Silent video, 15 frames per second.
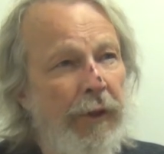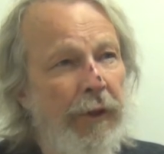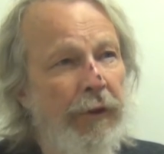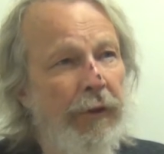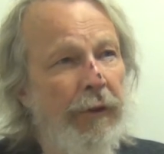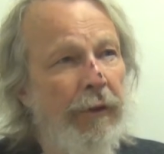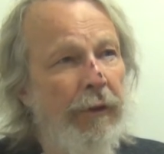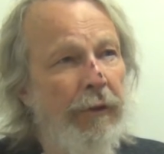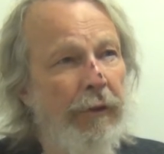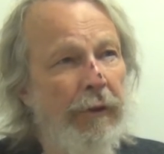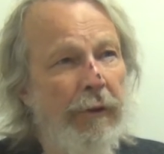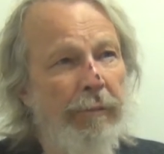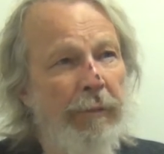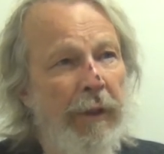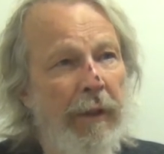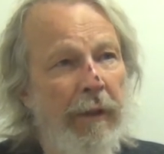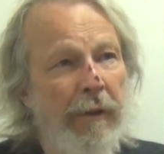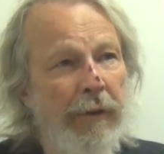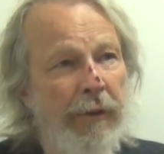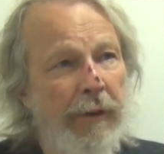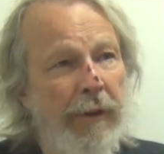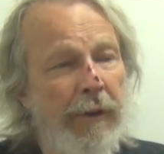just
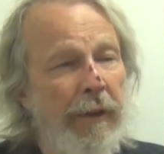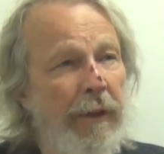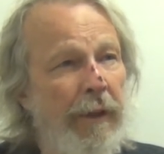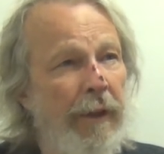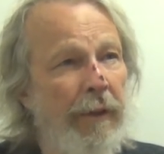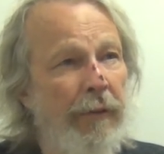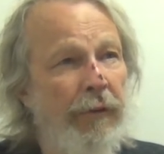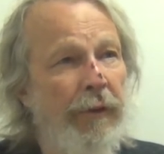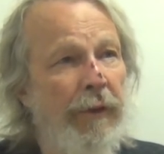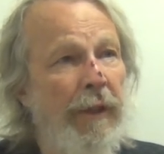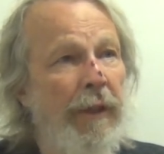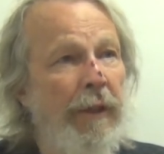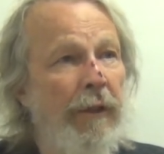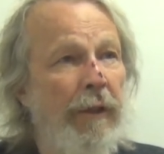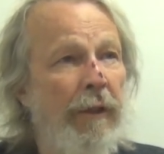disparage the DOC